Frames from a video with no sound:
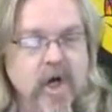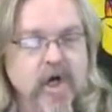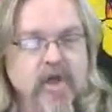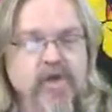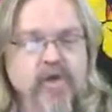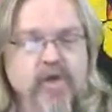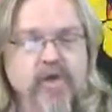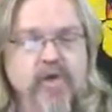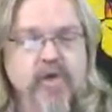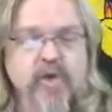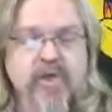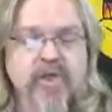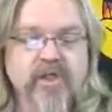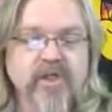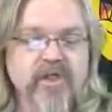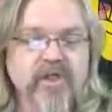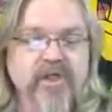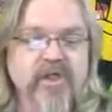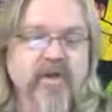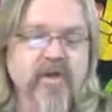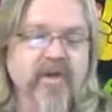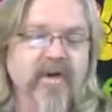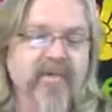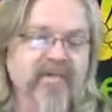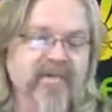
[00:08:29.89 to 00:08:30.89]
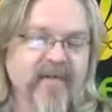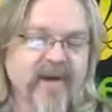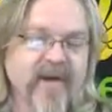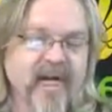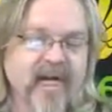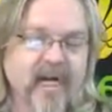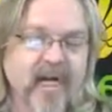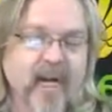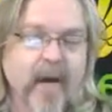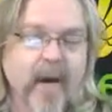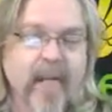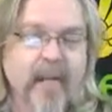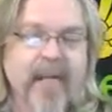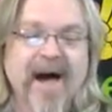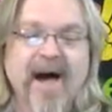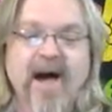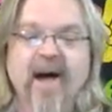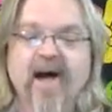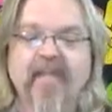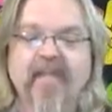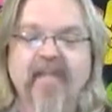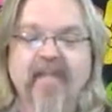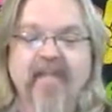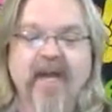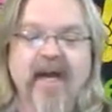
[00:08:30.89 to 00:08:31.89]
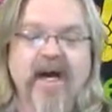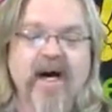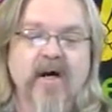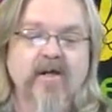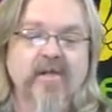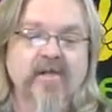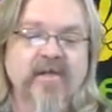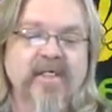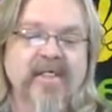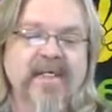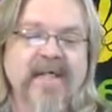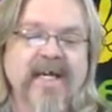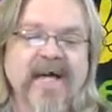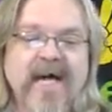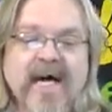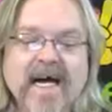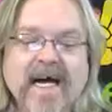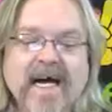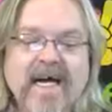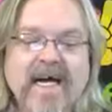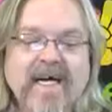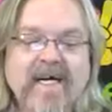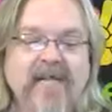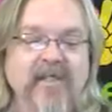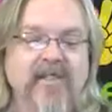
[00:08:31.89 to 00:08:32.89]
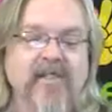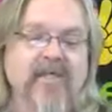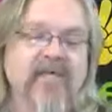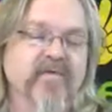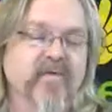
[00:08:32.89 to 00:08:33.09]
Sources reveal about 1,000 kinds